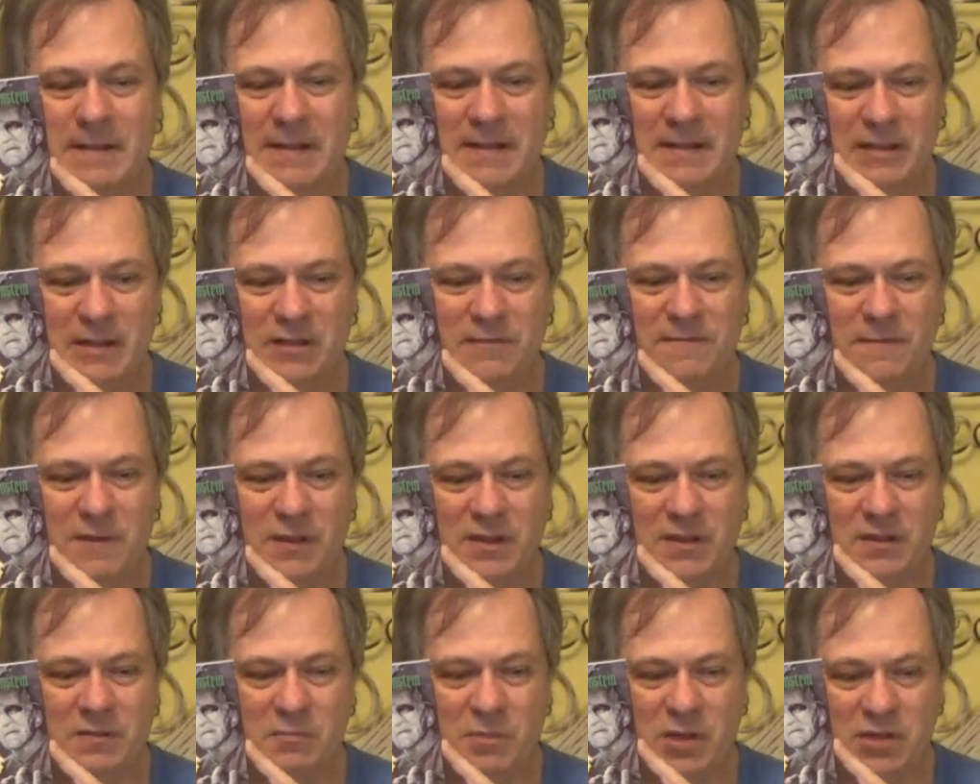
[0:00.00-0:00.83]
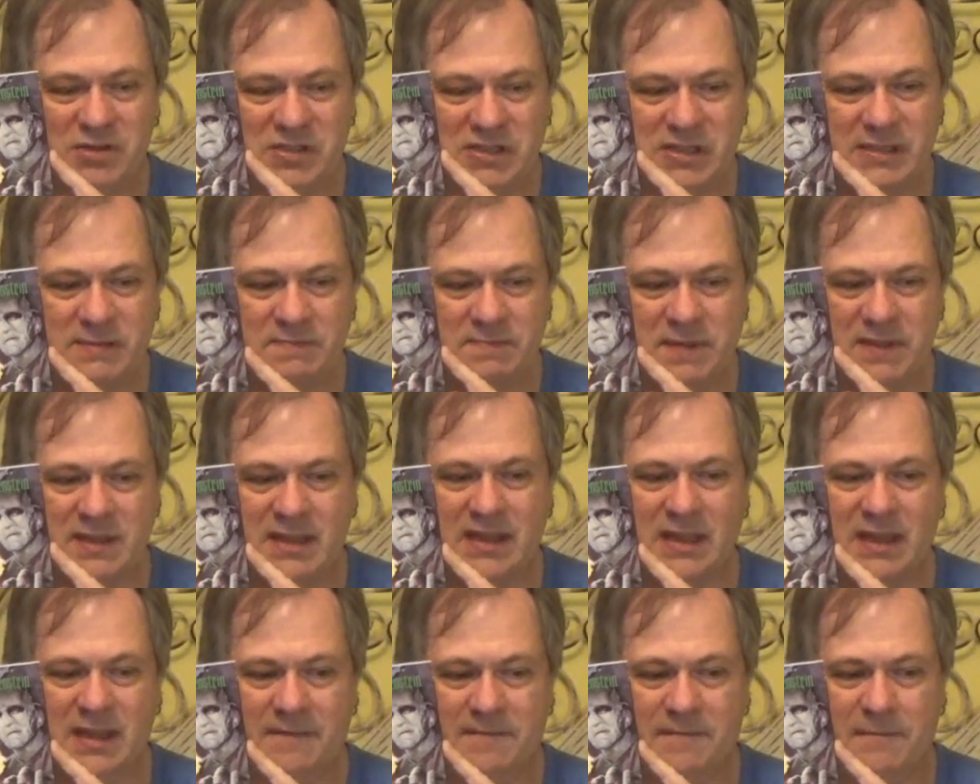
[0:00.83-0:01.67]
you feel the most
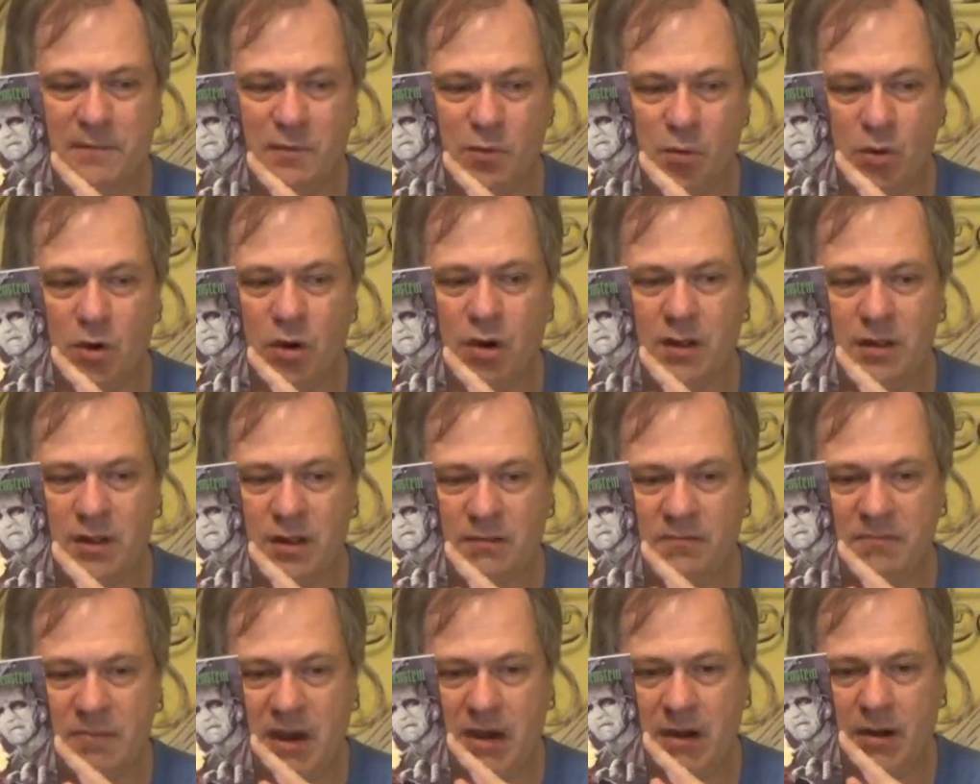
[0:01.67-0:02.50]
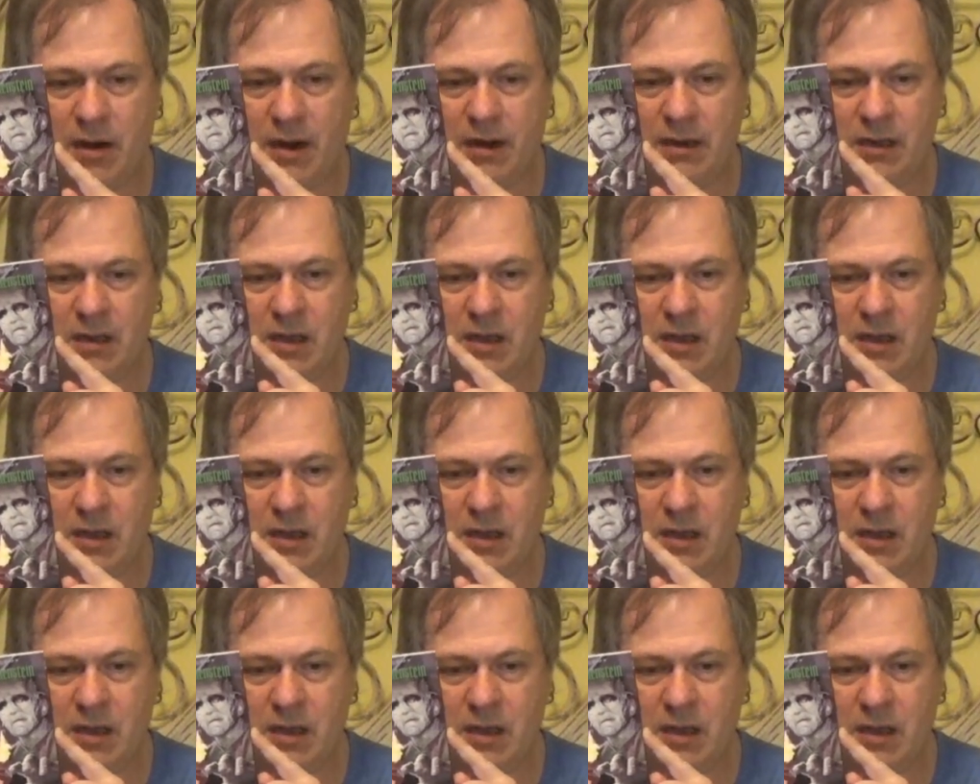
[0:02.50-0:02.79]
sympathy for the Barry.